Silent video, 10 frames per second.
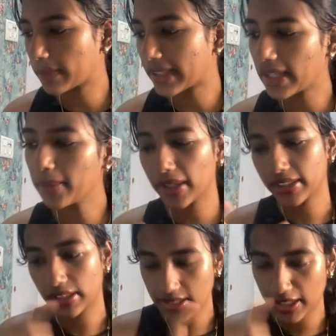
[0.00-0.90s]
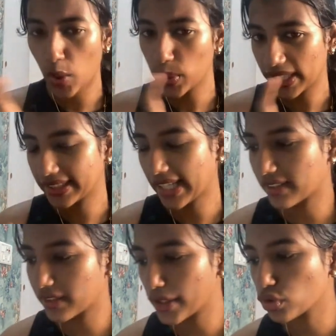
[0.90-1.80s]
I'm telling, but it's around in that
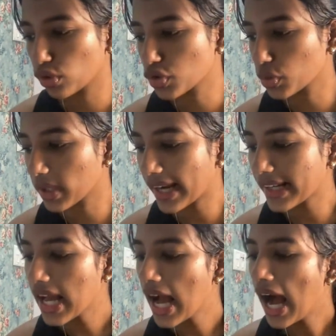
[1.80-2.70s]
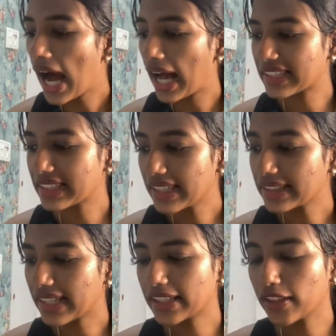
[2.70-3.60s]
range also, right? Other than
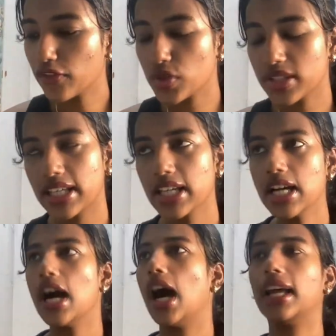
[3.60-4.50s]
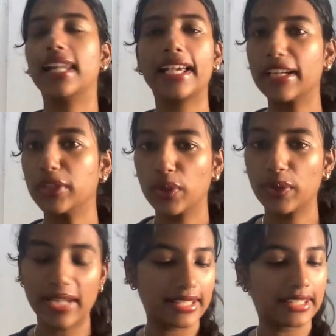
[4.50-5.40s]
that, if you see, like I told you,
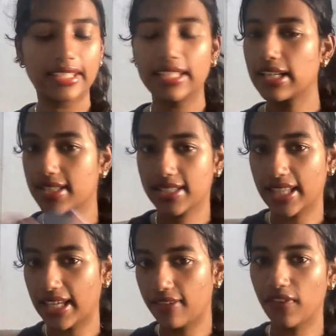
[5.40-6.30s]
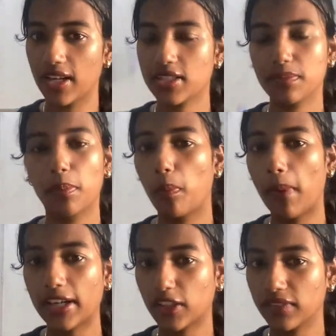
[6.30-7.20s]
right, it clears the first
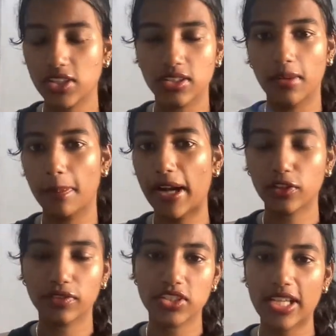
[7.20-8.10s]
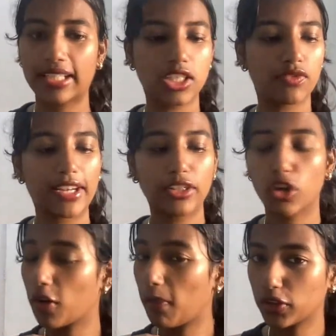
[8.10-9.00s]
part of the checklist where I
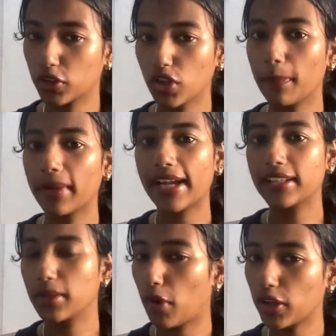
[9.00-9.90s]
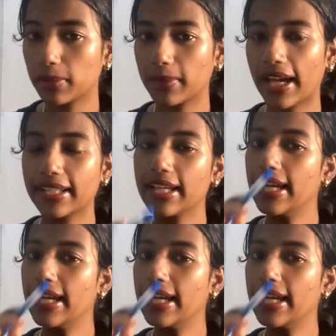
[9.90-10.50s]
talk about the top line, the bottom line.